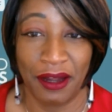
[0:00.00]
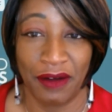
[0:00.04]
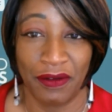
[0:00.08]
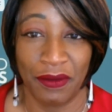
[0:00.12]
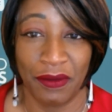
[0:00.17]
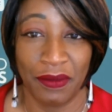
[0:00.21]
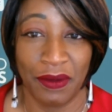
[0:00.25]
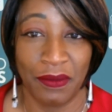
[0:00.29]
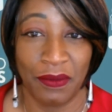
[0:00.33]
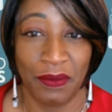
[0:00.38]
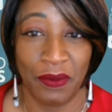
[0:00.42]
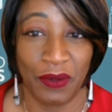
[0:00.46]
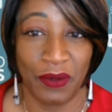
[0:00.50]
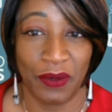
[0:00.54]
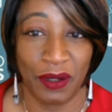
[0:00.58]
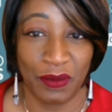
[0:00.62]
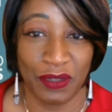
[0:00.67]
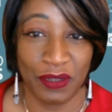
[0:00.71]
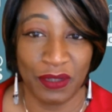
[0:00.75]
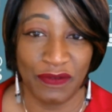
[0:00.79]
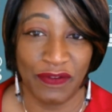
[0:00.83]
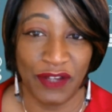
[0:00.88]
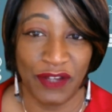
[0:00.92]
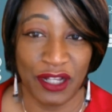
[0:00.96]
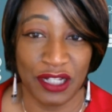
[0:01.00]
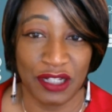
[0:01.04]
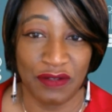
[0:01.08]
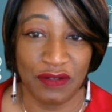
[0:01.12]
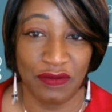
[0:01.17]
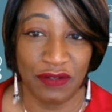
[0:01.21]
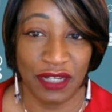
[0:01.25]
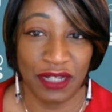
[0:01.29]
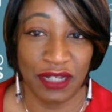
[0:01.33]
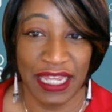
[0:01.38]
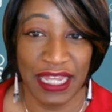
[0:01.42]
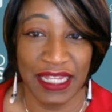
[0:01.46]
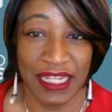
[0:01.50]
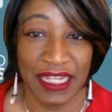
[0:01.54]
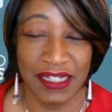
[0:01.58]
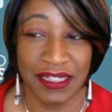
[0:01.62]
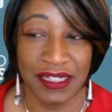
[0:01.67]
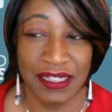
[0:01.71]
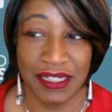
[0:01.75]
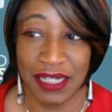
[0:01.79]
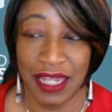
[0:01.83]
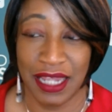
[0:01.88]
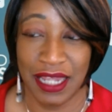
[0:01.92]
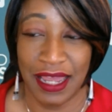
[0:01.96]
I remember when it was first
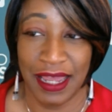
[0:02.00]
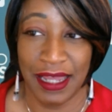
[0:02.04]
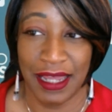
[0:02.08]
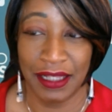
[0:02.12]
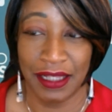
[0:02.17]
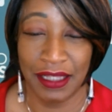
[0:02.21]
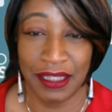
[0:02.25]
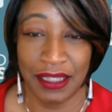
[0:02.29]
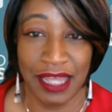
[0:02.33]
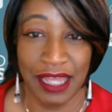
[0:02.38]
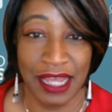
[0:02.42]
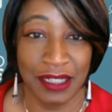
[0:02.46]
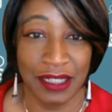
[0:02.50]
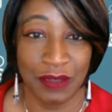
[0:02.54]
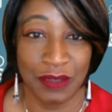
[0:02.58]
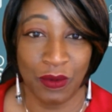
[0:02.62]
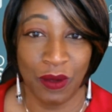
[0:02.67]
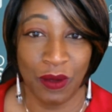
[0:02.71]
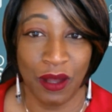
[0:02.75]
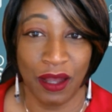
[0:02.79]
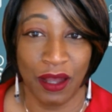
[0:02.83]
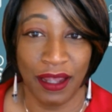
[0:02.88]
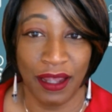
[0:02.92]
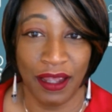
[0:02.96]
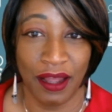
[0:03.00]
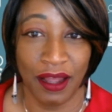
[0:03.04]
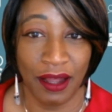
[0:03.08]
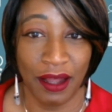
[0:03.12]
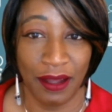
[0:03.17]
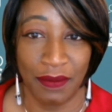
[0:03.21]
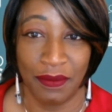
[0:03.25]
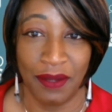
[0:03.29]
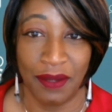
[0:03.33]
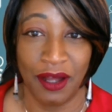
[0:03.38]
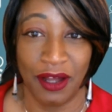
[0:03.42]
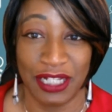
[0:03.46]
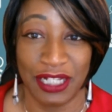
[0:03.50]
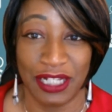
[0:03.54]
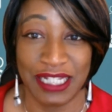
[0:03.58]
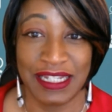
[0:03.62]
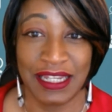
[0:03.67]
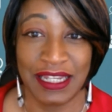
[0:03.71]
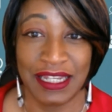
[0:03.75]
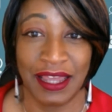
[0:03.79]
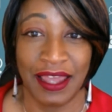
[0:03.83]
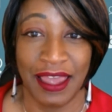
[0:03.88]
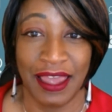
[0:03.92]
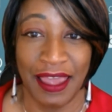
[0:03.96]
released, and that's why I
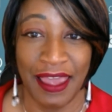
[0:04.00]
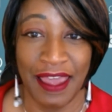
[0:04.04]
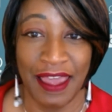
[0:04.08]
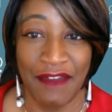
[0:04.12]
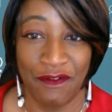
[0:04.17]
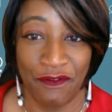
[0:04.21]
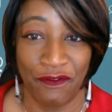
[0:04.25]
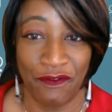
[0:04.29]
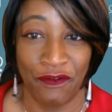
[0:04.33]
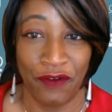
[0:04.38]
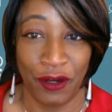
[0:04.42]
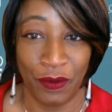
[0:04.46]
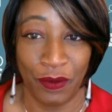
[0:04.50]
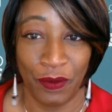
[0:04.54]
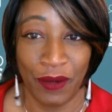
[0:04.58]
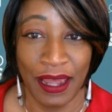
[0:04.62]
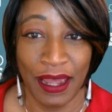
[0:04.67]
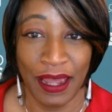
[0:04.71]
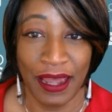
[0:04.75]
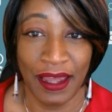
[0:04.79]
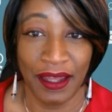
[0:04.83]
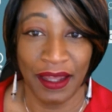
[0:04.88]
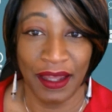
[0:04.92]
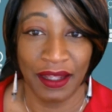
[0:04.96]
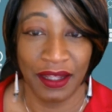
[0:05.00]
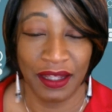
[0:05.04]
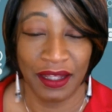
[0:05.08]
mask everywhere.